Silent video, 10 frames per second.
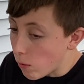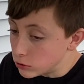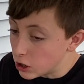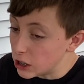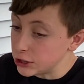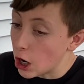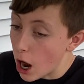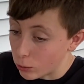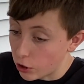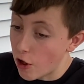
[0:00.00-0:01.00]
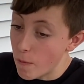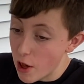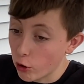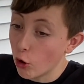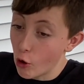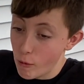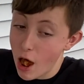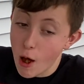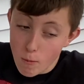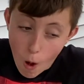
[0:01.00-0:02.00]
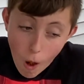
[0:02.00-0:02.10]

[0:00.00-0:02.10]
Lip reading: That's hot. We're on the cold now.